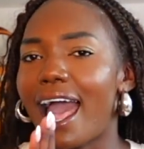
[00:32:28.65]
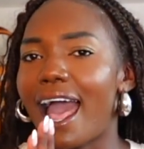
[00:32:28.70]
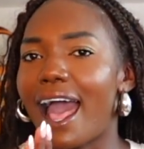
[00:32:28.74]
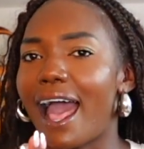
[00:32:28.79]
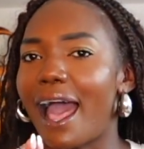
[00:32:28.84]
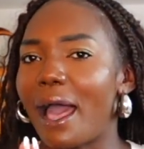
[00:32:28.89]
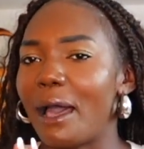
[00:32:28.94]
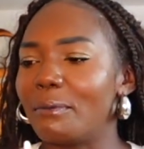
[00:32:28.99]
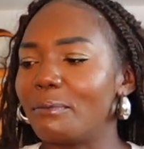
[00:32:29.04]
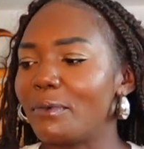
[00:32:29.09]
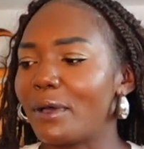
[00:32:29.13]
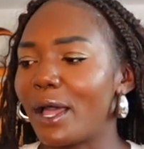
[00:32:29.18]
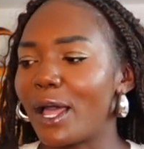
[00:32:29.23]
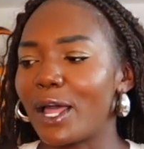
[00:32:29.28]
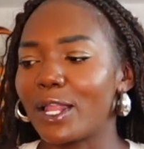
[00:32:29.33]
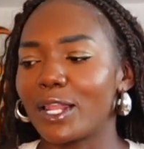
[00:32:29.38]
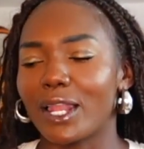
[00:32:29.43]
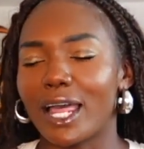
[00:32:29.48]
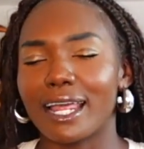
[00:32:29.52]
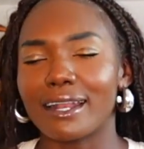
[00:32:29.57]

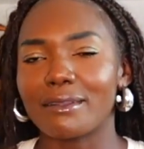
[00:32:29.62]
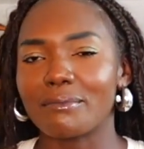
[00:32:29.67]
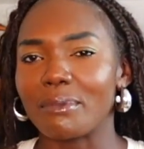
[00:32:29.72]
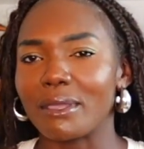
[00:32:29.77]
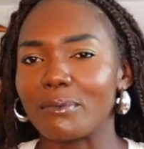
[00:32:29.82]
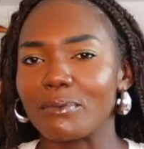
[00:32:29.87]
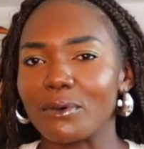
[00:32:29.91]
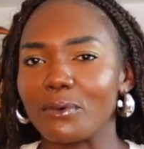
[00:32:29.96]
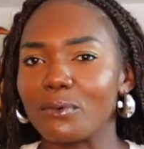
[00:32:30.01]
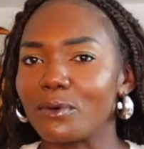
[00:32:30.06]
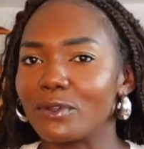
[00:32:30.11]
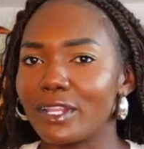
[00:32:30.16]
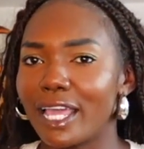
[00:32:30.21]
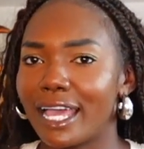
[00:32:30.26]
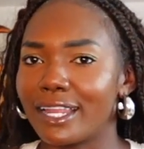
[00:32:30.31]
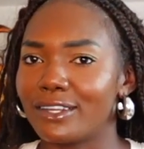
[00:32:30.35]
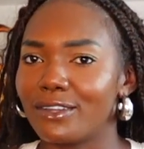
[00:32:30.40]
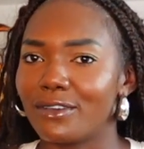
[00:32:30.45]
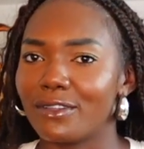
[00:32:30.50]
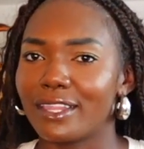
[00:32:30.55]
A lot of people will
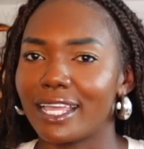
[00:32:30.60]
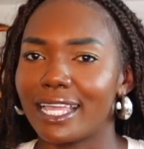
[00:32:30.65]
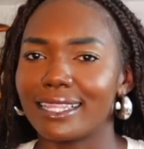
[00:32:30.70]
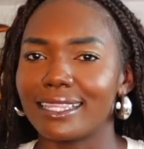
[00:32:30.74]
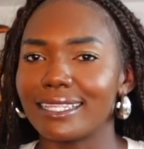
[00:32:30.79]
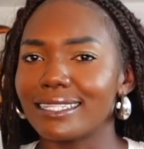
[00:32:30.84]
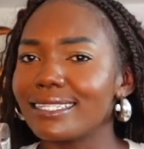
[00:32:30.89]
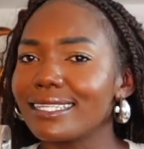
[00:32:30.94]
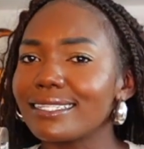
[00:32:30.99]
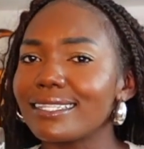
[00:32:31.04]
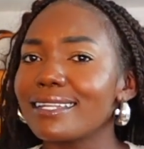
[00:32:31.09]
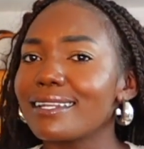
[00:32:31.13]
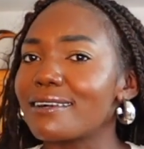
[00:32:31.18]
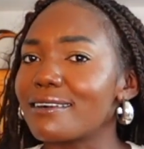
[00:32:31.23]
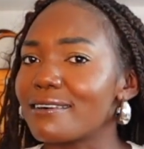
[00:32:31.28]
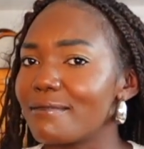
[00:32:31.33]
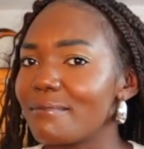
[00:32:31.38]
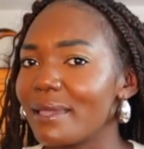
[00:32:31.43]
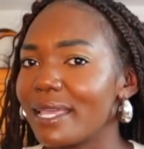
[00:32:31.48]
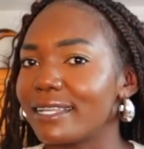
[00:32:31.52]
not know that this is an
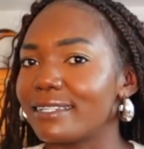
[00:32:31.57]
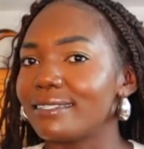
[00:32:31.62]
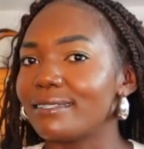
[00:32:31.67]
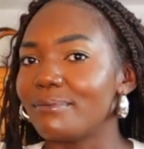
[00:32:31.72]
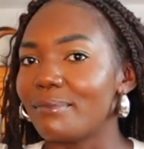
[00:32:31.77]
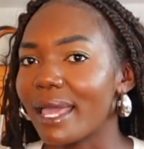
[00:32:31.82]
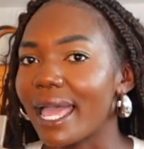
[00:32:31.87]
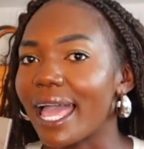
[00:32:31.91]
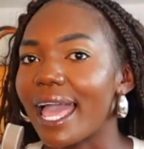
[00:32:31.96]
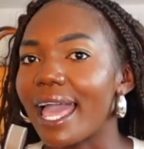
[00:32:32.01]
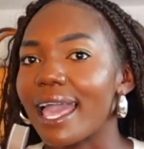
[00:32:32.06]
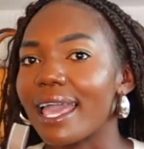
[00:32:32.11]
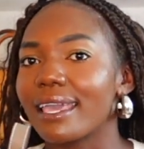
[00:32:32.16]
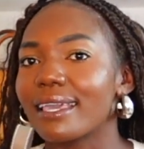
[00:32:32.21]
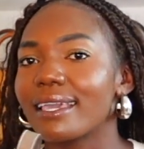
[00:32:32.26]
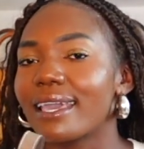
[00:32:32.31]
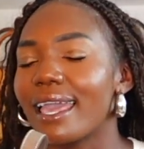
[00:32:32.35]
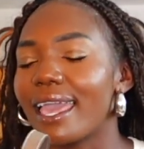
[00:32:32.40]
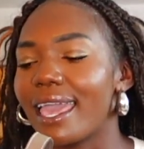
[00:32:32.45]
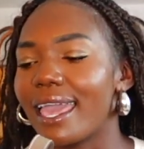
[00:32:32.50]
Hermes
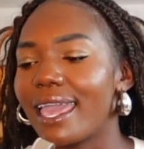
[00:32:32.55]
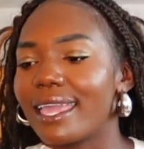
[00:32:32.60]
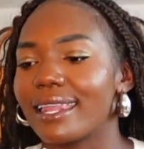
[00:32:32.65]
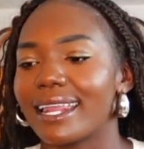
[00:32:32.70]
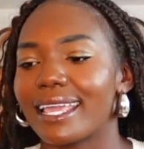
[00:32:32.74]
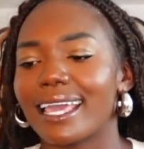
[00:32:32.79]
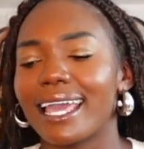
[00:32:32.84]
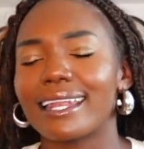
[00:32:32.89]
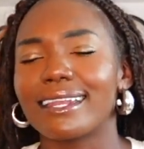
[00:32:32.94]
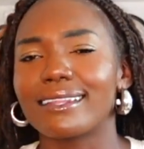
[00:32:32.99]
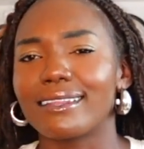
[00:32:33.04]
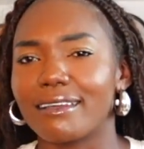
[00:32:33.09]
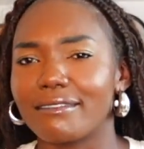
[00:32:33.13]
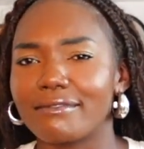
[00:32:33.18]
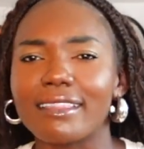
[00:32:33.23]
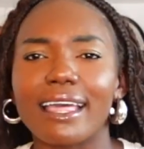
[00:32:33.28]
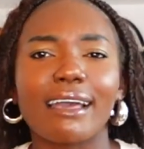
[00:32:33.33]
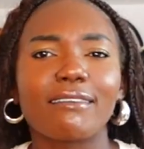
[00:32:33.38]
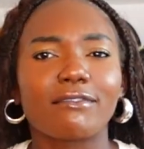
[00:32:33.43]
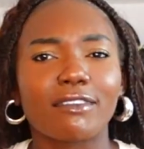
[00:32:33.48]
bag, and I kind of love
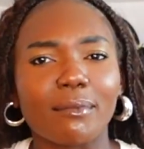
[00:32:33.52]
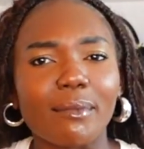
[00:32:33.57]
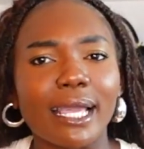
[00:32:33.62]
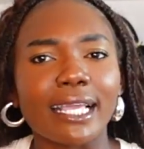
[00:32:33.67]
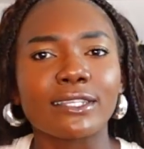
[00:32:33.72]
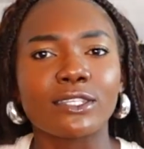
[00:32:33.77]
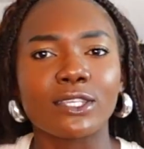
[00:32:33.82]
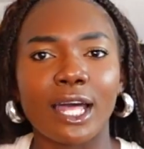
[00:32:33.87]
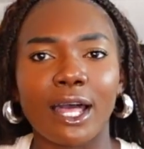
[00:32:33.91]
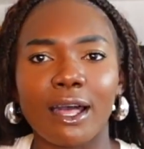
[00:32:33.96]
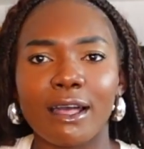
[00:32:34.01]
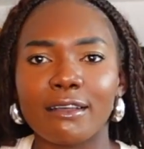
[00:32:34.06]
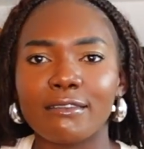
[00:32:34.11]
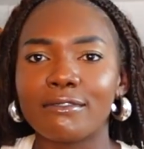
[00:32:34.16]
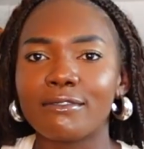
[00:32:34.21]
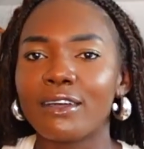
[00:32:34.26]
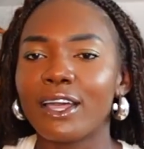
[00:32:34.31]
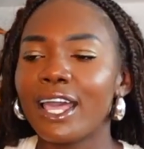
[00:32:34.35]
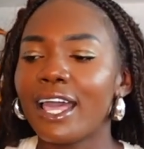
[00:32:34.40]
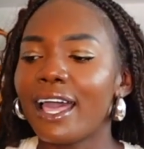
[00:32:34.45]
that for
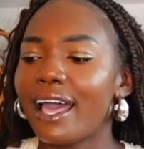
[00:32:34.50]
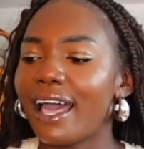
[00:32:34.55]
myself.